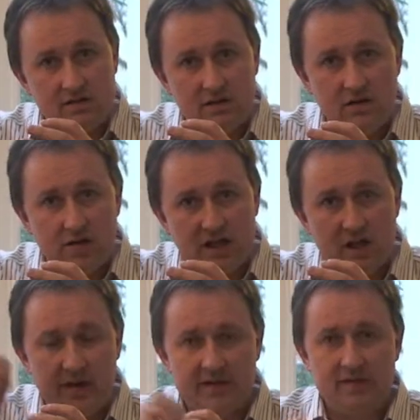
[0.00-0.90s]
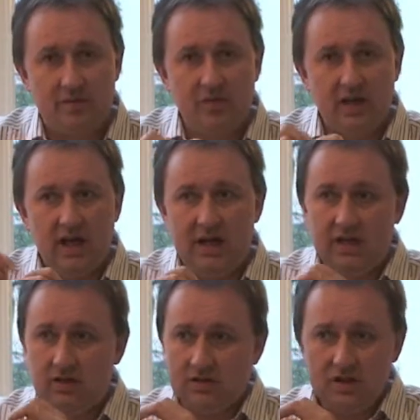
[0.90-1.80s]
you think about something and
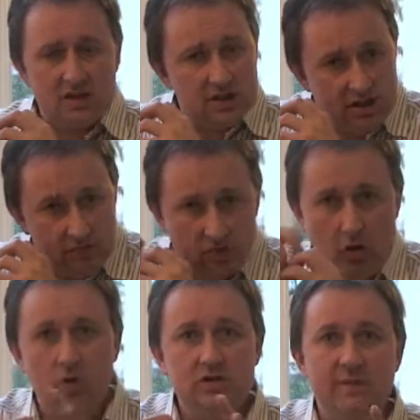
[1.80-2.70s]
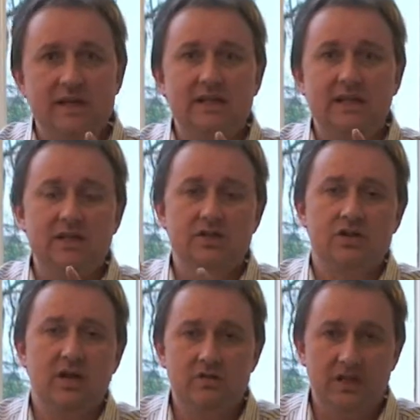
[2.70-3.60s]
it, it, it will automatically
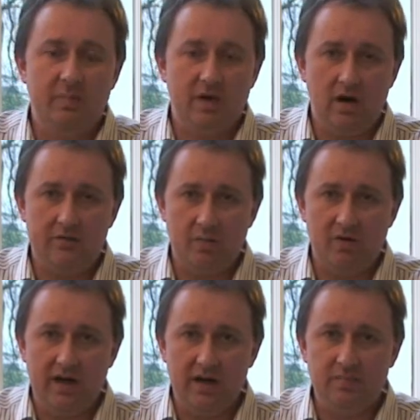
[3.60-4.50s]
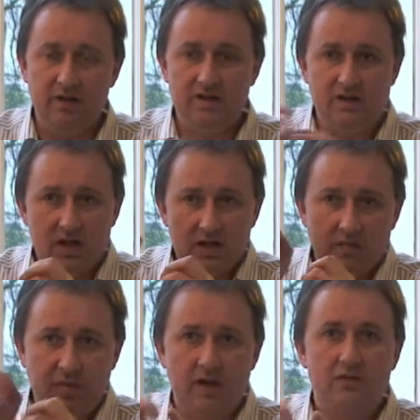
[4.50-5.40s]
just go to that part of your brain because
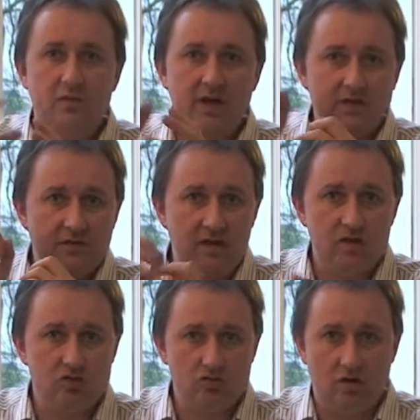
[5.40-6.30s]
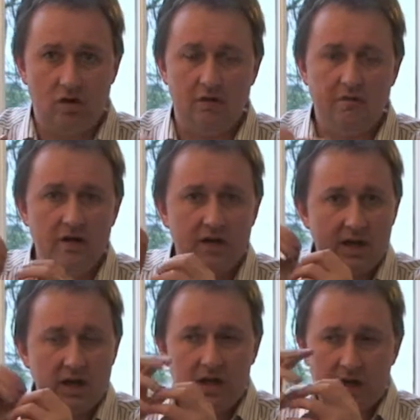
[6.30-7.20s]
the pathway is very strong, very,